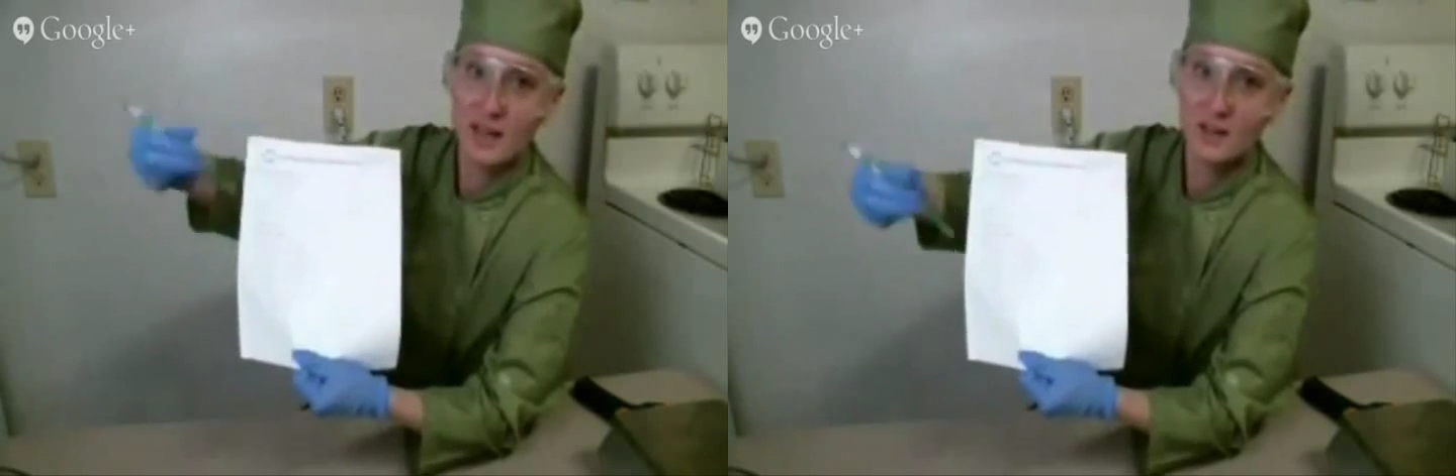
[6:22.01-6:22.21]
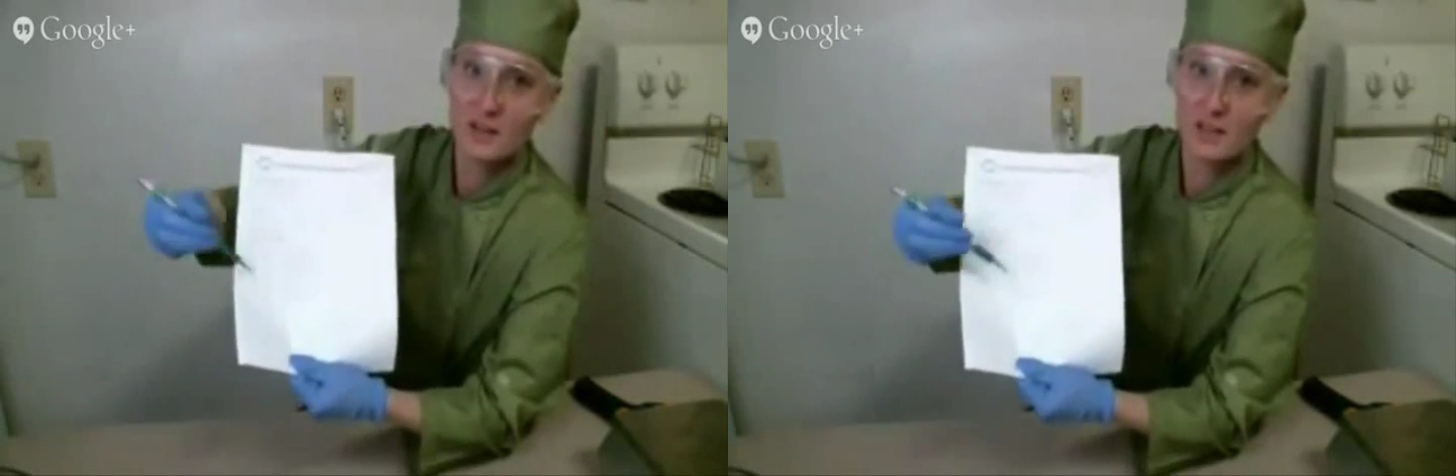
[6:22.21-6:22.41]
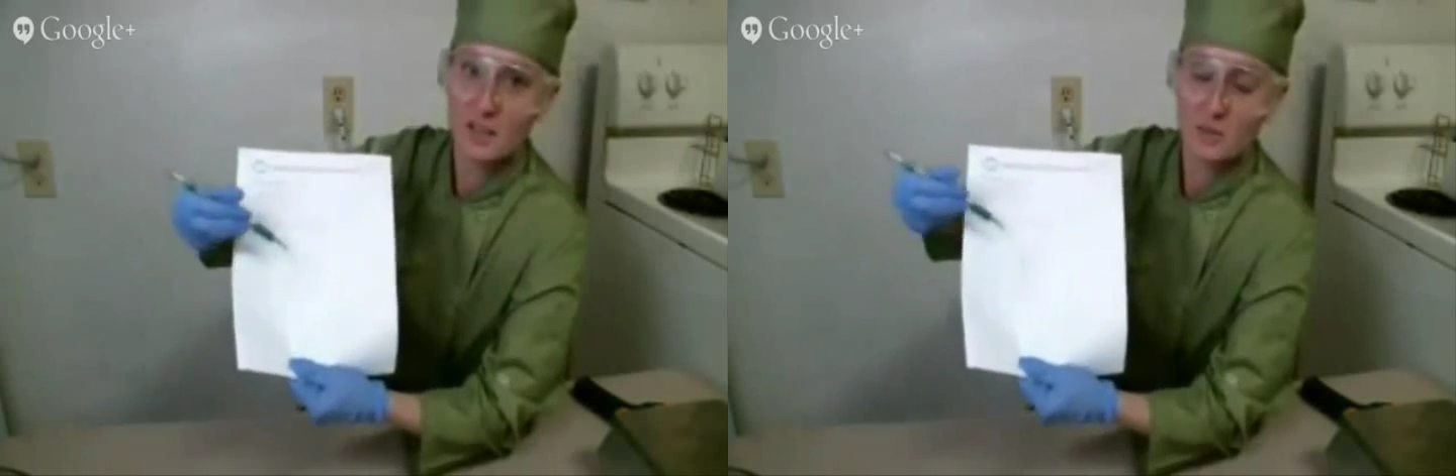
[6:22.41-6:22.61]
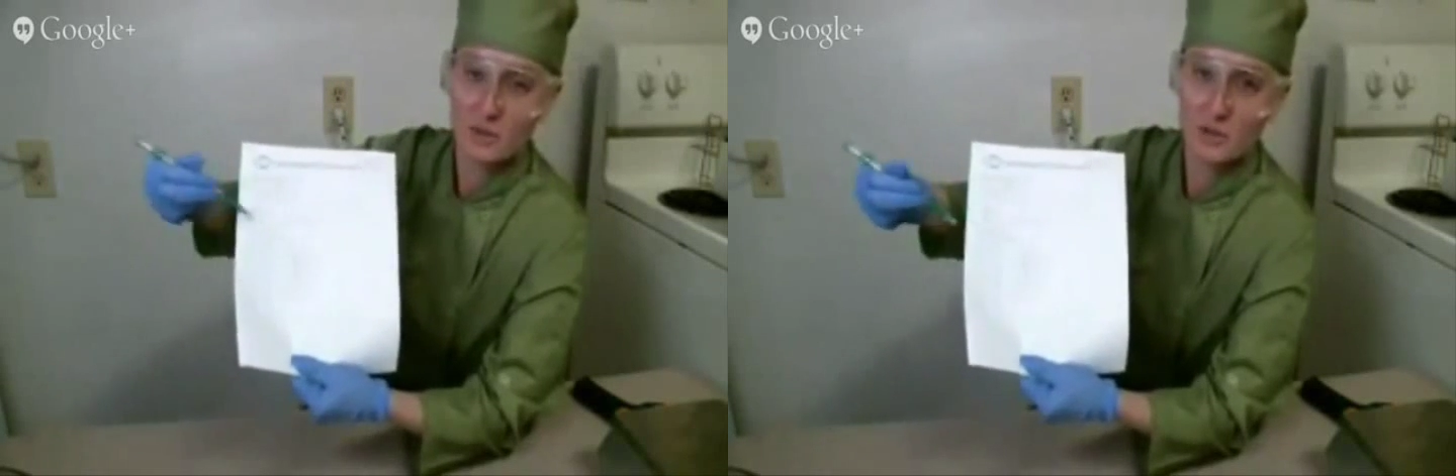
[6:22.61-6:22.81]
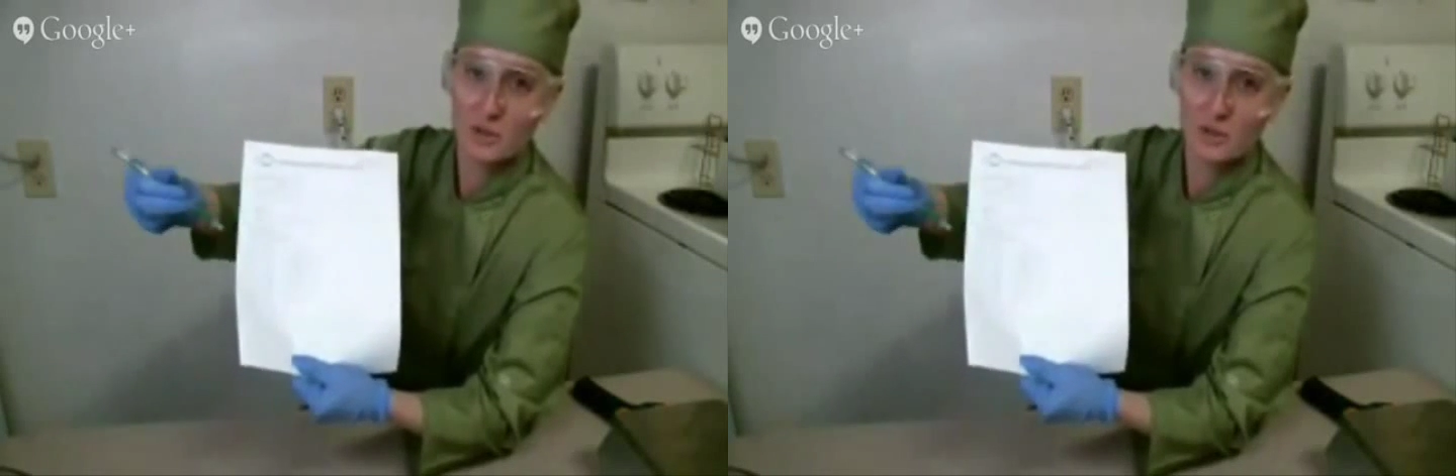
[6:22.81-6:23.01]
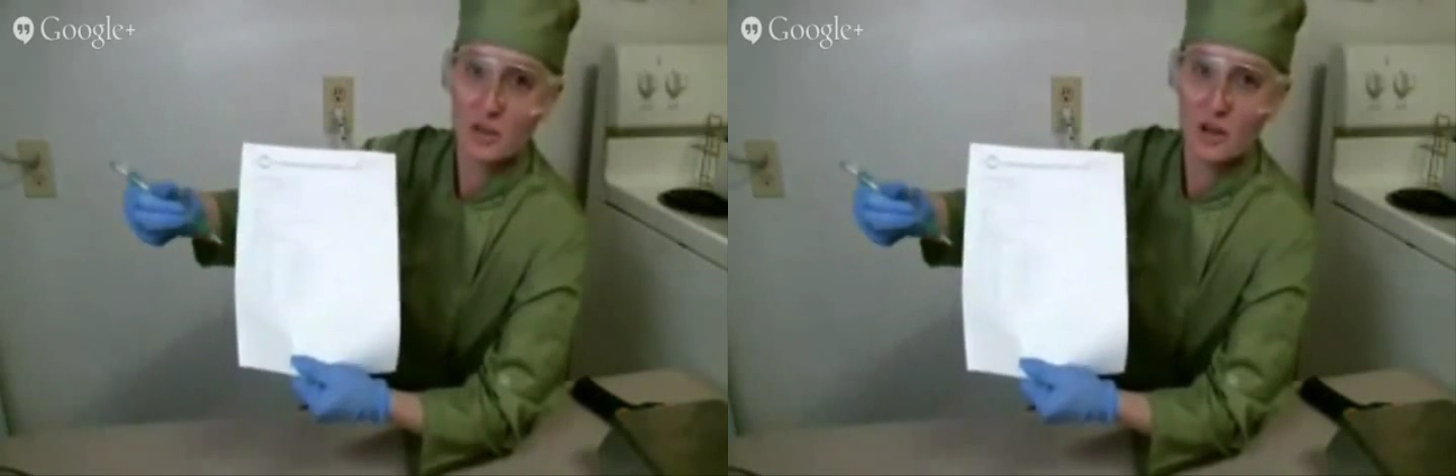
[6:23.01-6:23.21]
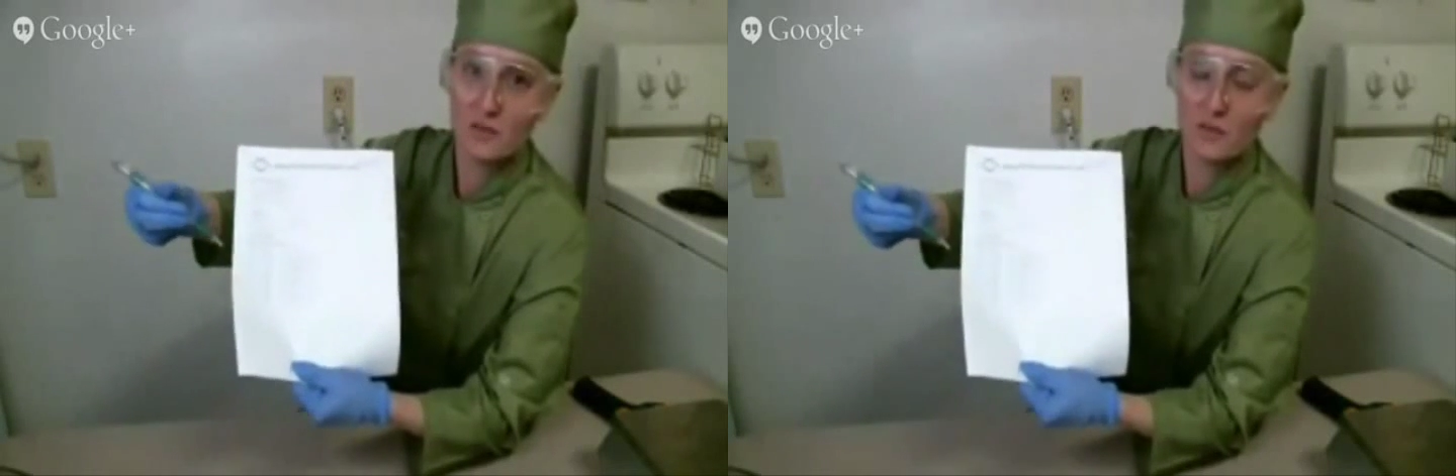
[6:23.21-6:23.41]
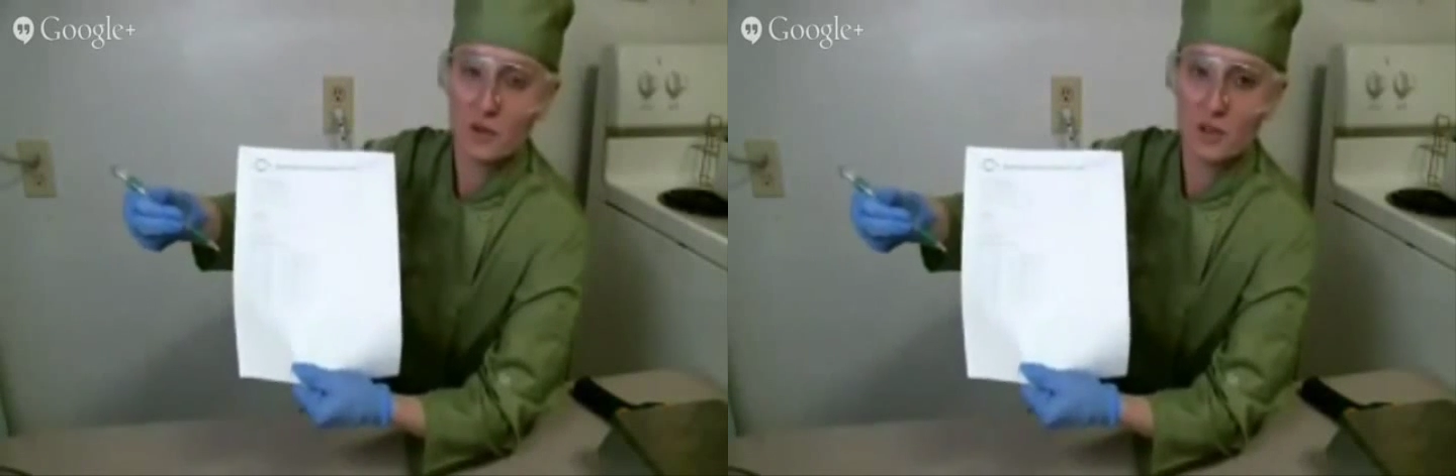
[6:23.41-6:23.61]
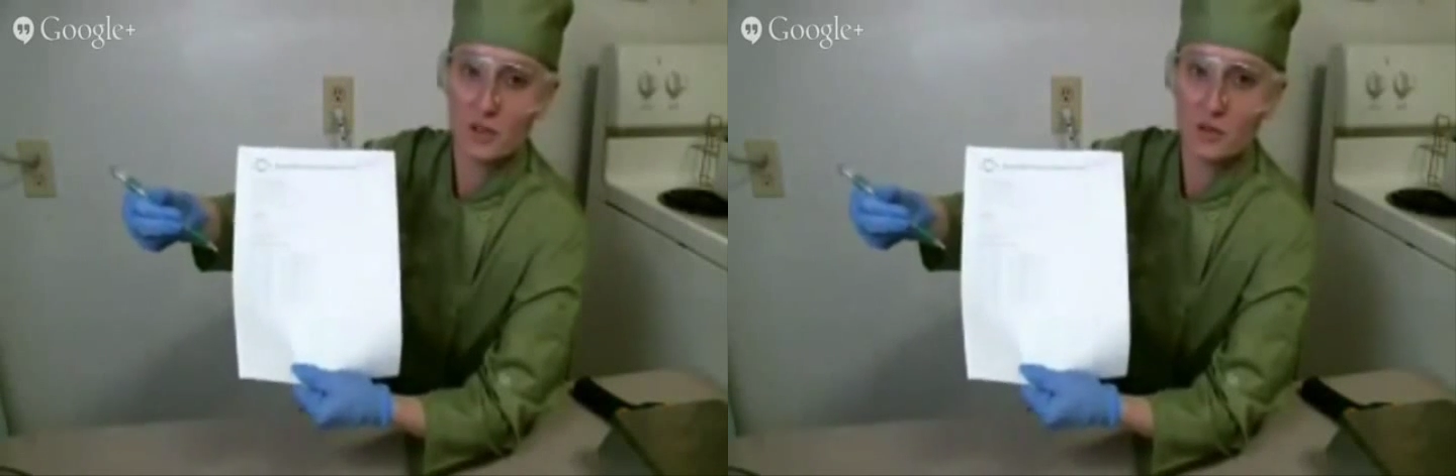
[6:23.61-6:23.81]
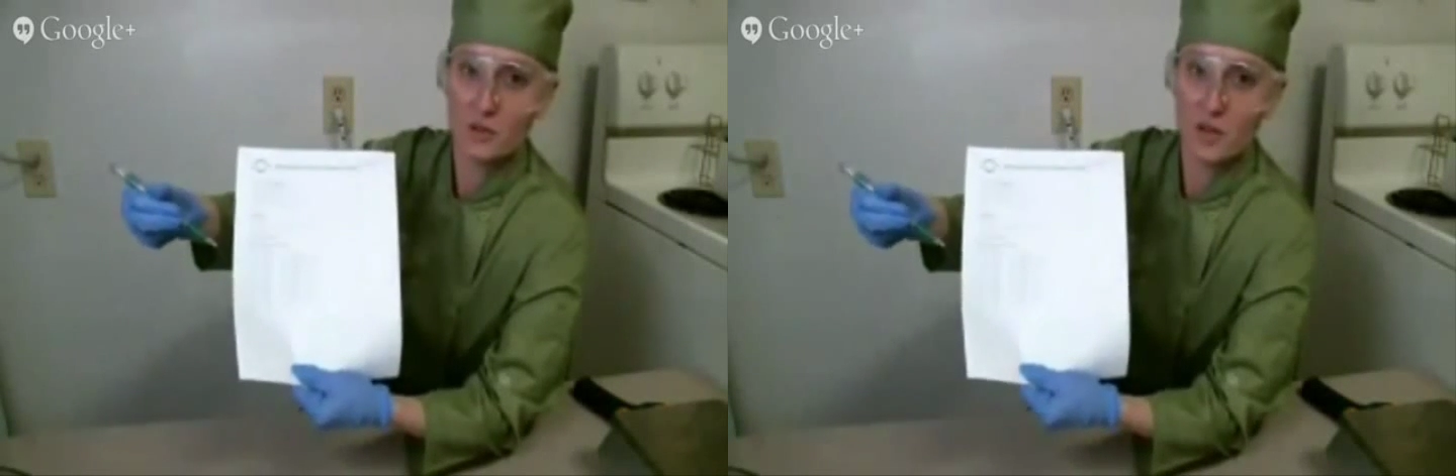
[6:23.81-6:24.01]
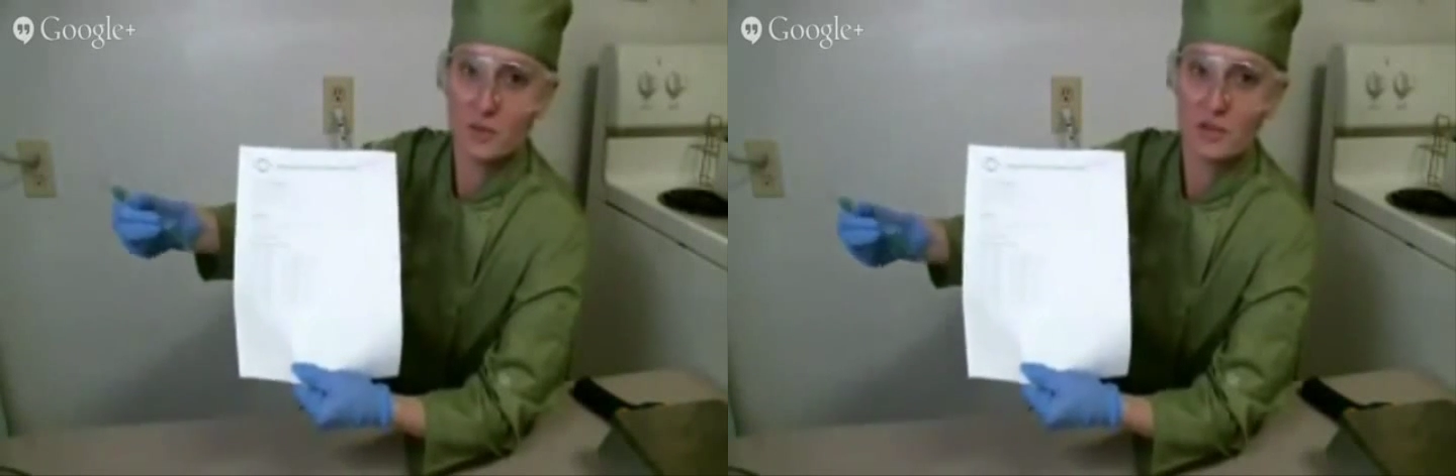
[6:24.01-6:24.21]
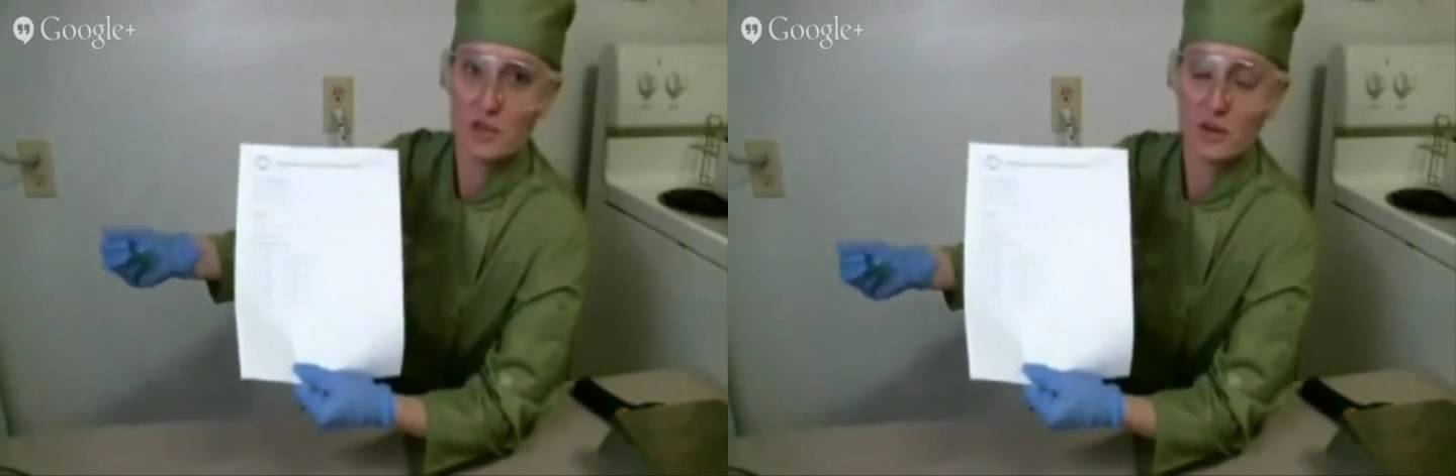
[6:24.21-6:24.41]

the lye calculator will do it all for you.